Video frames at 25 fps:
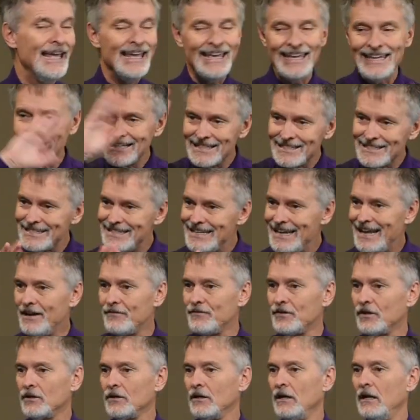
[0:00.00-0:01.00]
He is
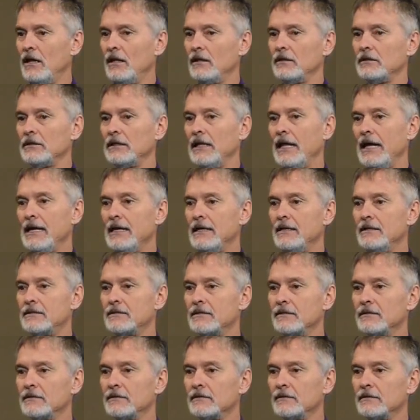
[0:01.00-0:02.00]
never
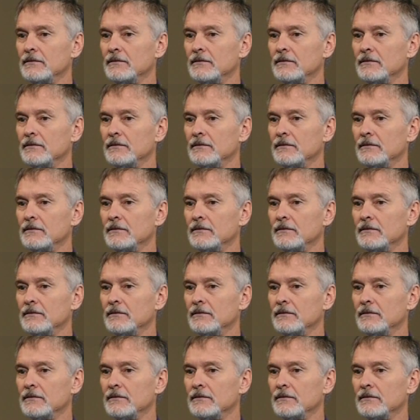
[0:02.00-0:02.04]
late.